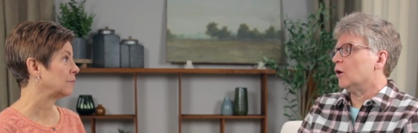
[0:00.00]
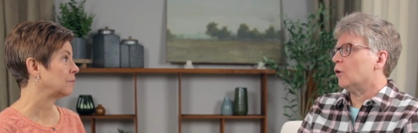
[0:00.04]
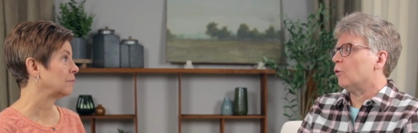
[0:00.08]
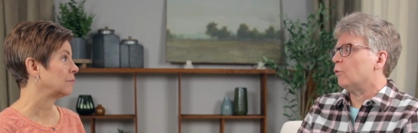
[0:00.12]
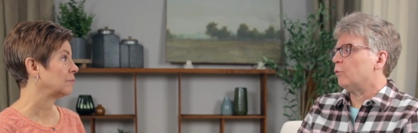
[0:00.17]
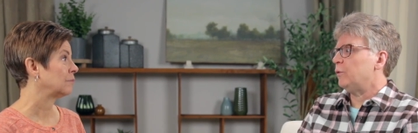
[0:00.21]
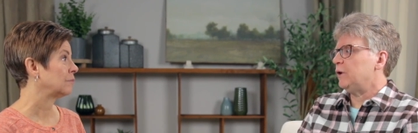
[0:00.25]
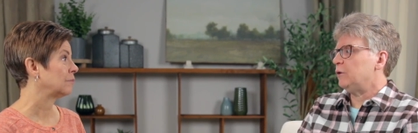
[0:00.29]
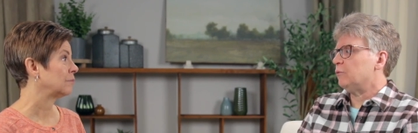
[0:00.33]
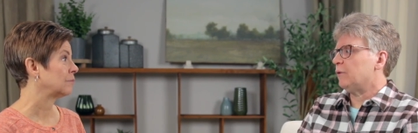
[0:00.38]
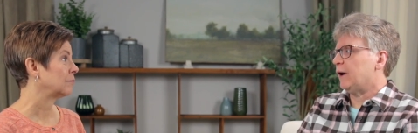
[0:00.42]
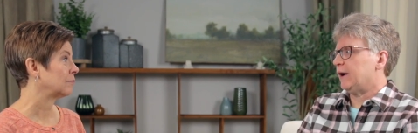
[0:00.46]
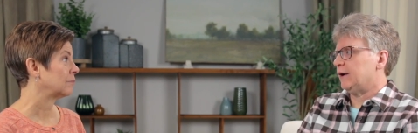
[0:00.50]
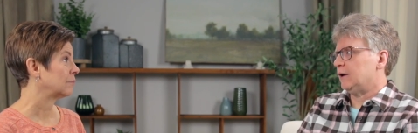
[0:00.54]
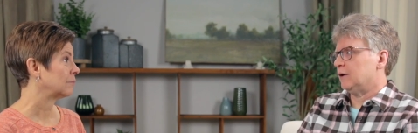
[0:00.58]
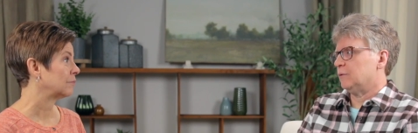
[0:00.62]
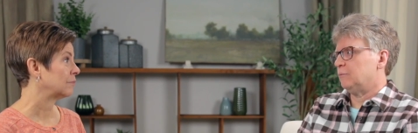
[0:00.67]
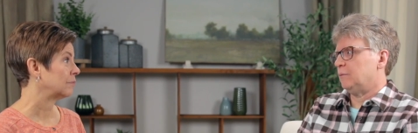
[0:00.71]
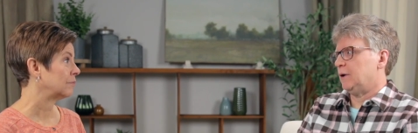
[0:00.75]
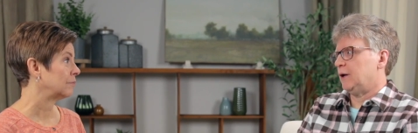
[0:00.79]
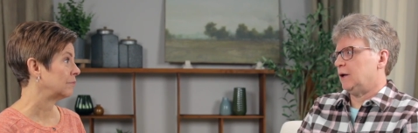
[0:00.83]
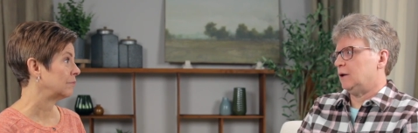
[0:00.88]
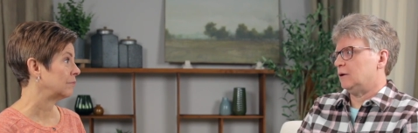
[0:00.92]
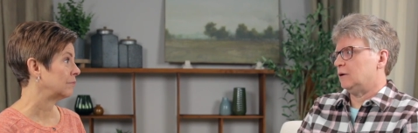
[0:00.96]
Speaker 1: We
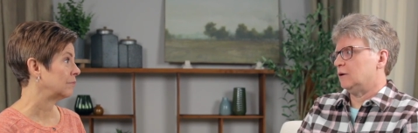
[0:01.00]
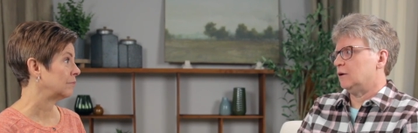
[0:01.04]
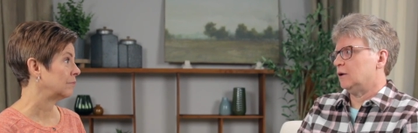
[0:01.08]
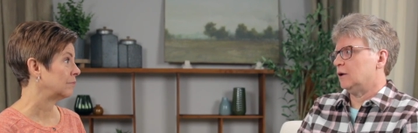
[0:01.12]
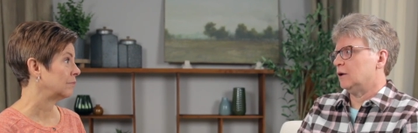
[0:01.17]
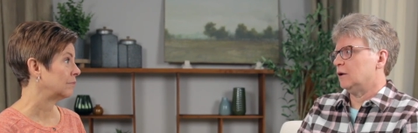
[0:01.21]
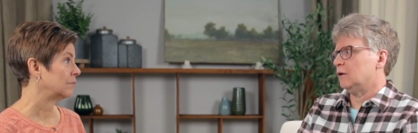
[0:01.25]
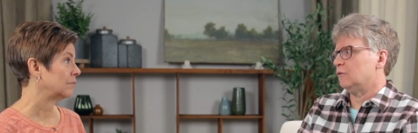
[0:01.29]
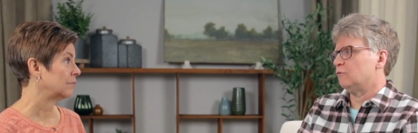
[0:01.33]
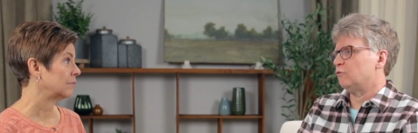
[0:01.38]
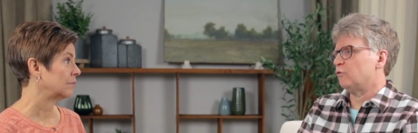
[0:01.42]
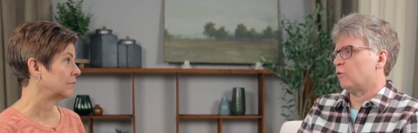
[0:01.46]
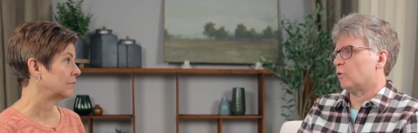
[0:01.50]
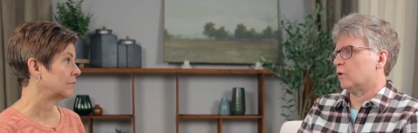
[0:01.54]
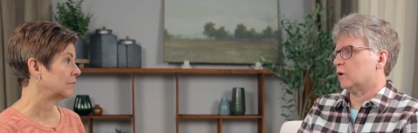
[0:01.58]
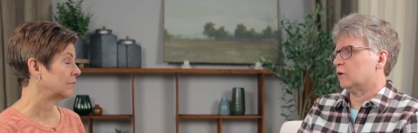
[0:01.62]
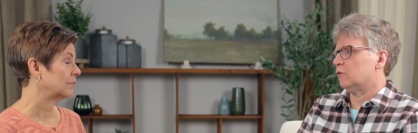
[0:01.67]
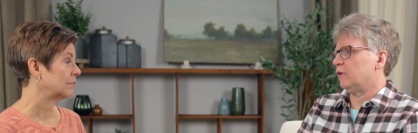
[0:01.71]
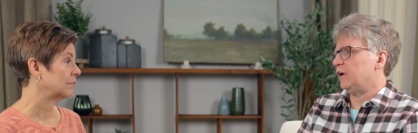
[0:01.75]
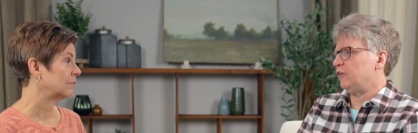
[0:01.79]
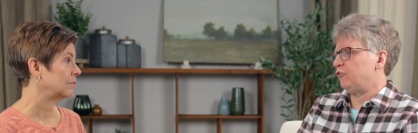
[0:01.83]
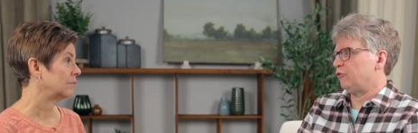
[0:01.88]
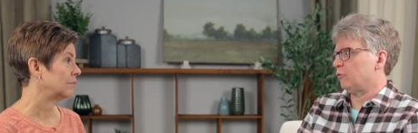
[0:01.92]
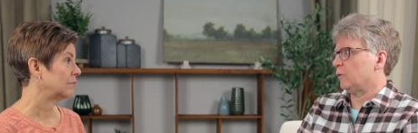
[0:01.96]
recommend for
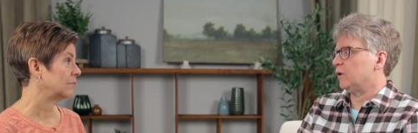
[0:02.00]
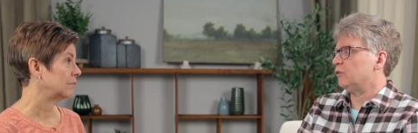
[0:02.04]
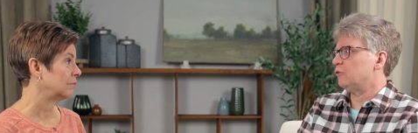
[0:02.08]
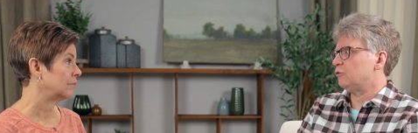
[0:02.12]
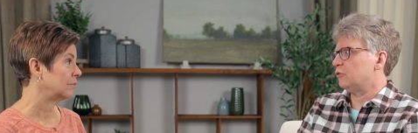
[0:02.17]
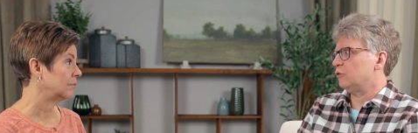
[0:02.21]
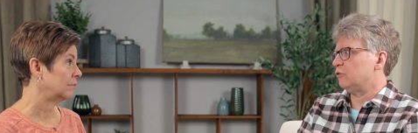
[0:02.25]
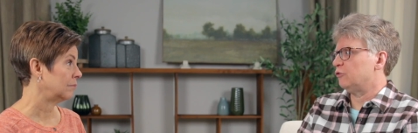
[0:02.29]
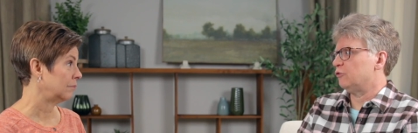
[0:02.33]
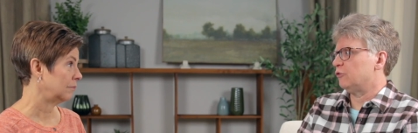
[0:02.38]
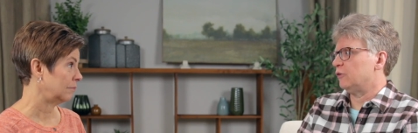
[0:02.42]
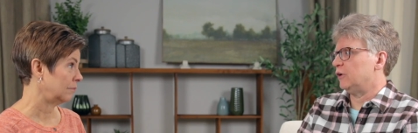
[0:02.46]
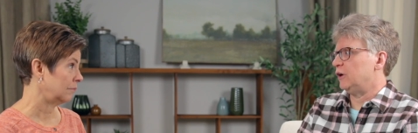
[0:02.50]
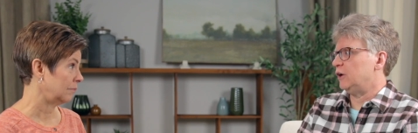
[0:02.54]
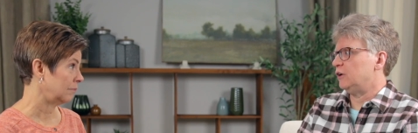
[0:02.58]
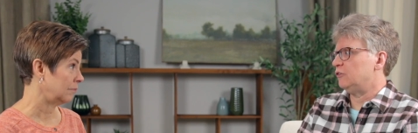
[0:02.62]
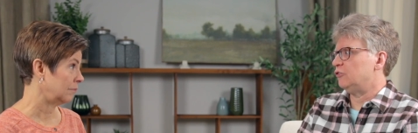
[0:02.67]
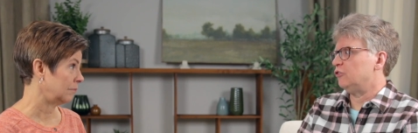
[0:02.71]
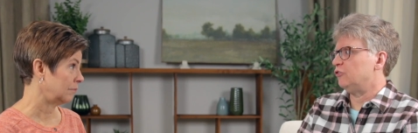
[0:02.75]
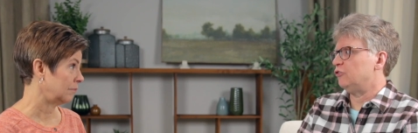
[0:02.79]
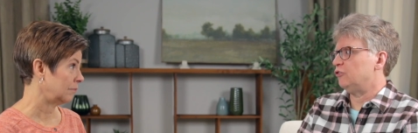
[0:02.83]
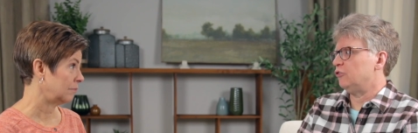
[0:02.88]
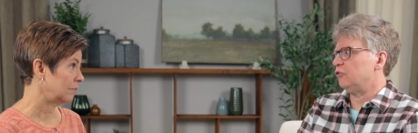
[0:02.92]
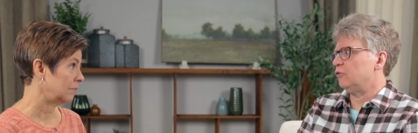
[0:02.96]
grades 1 through 3
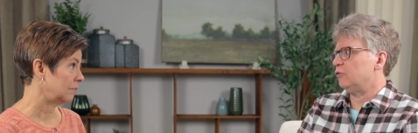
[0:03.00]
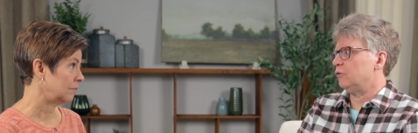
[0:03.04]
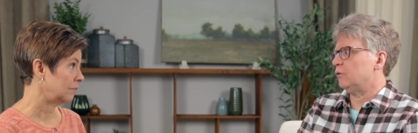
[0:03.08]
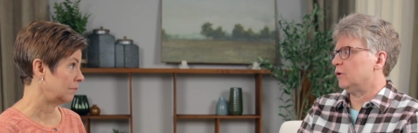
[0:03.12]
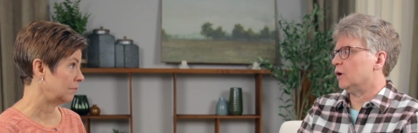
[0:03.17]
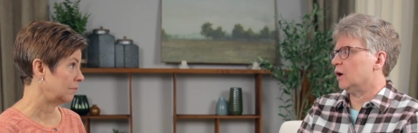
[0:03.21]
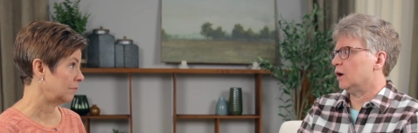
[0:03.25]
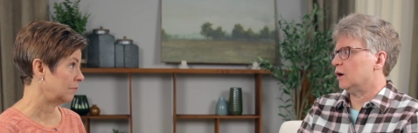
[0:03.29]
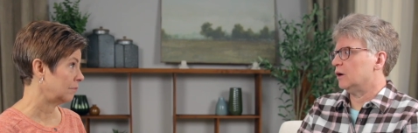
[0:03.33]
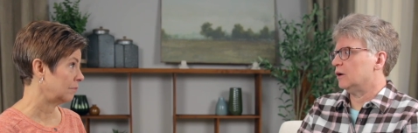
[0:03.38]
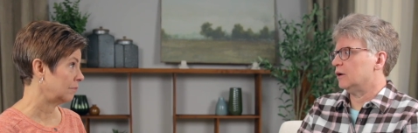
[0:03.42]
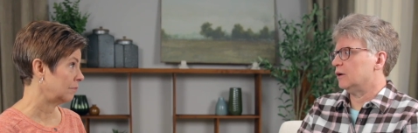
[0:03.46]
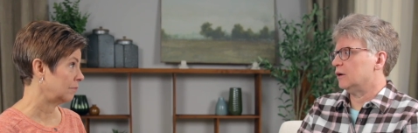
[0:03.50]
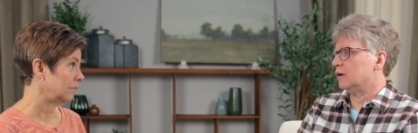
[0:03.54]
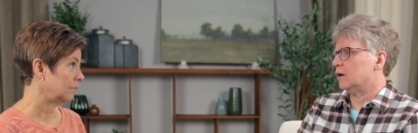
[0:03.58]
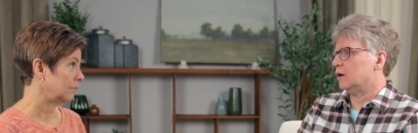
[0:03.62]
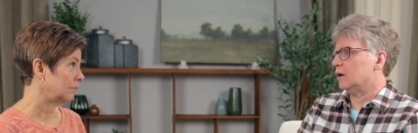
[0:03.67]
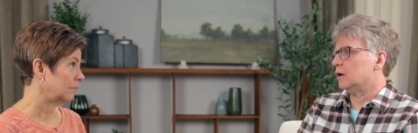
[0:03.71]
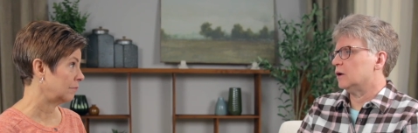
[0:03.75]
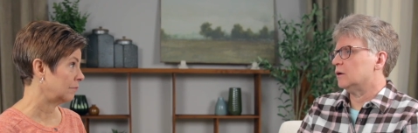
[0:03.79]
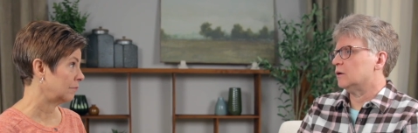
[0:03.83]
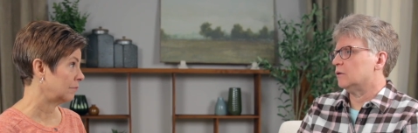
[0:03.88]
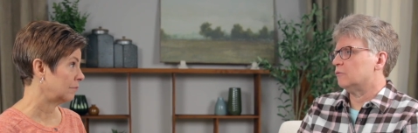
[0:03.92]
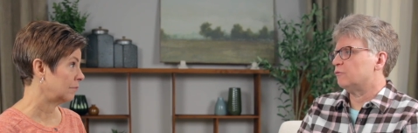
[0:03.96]
to do
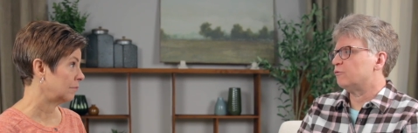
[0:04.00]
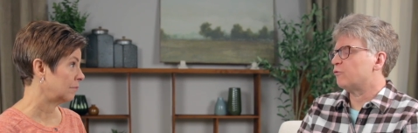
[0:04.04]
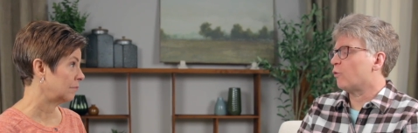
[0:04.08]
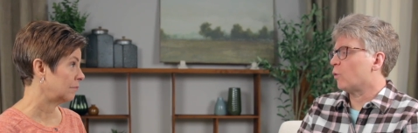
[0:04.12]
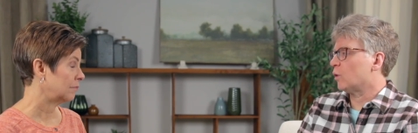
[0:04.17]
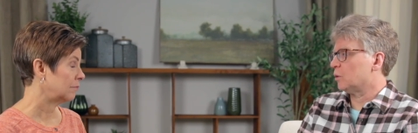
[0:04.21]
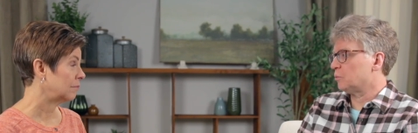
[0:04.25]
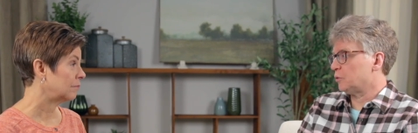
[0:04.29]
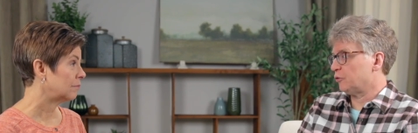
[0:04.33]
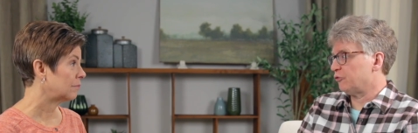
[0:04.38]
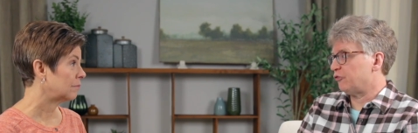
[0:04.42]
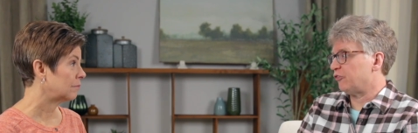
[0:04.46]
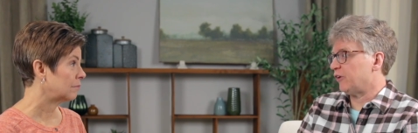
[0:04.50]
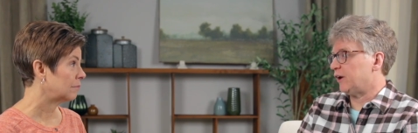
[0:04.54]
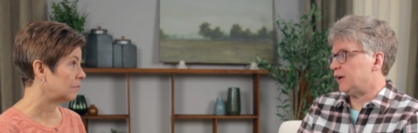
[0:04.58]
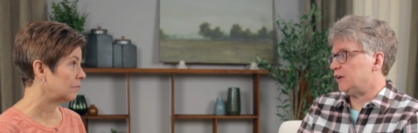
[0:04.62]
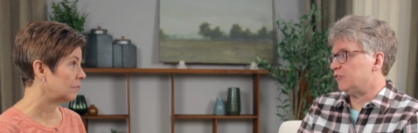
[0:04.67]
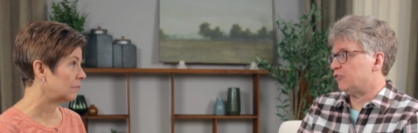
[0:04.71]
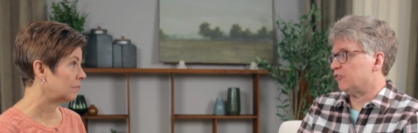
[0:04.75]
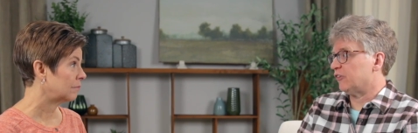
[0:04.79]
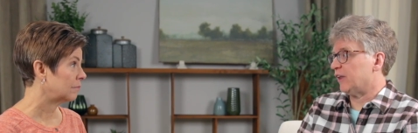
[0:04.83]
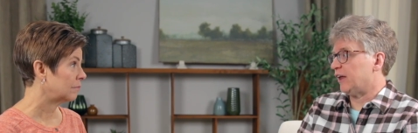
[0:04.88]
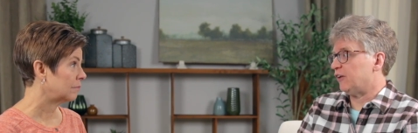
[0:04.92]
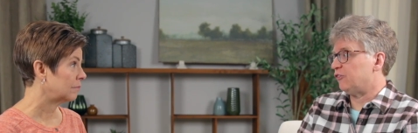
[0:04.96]
formal
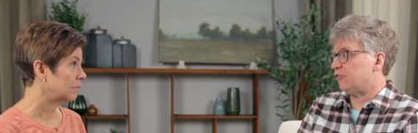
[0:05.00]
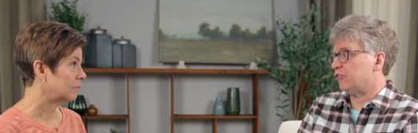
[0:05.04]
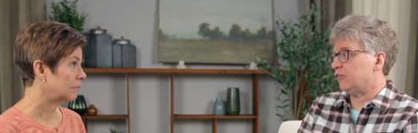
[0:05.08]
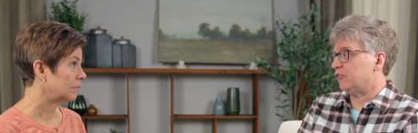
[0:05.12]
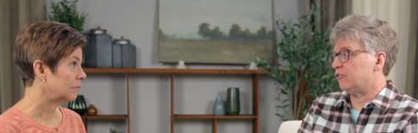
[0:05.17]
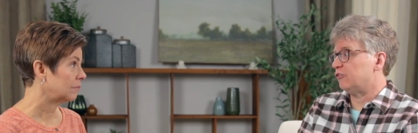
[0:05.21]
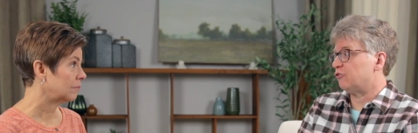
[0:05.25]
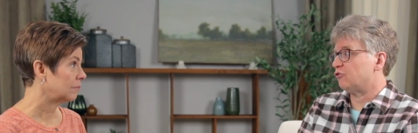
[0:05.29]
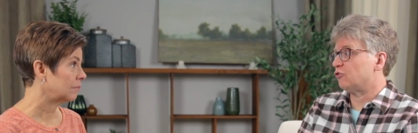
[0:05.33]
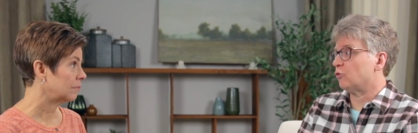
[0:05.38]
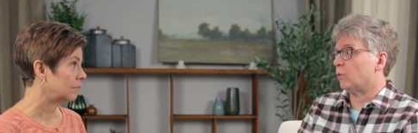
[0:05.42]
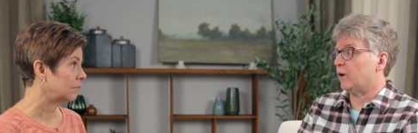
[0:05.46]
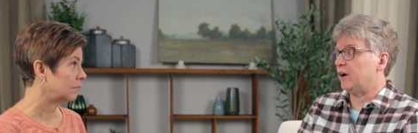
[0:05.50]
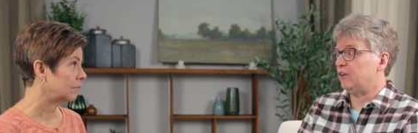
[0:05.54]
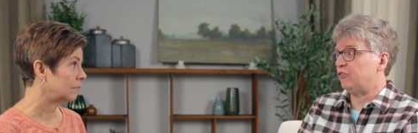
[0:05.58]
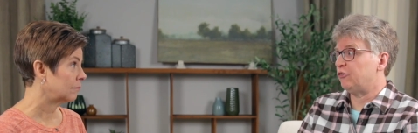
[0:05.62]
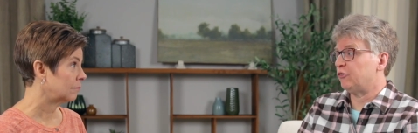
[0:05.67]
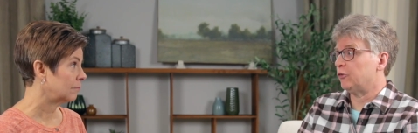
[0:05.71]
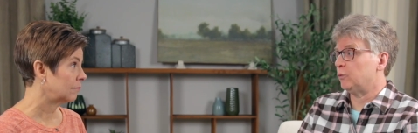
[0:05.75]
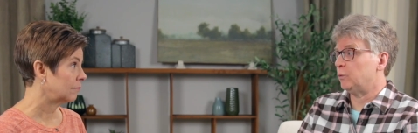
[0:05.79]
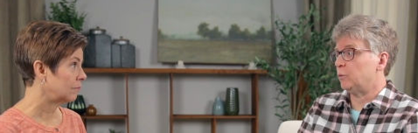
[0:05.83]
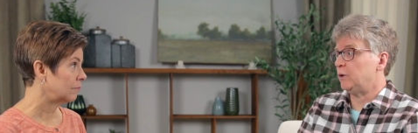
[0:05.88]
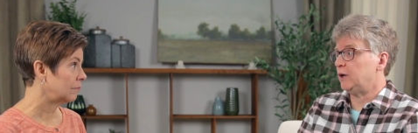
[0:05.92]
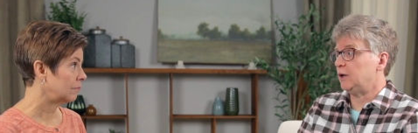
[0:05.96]
science lessons
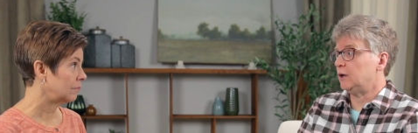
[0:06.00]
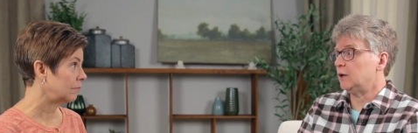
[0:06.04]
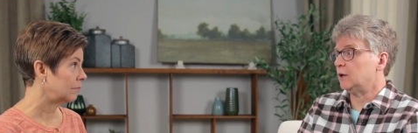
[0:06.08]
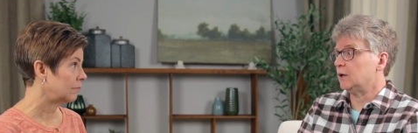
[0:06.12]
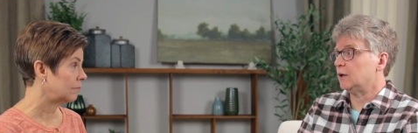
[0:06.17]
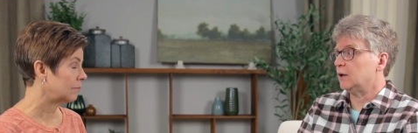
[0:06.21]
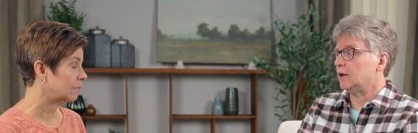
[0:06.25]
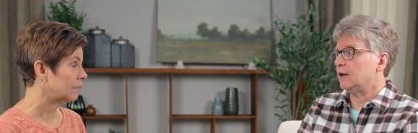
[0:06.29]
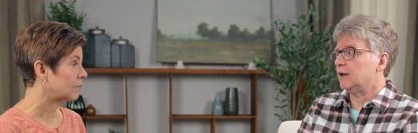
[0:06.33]
twice a week,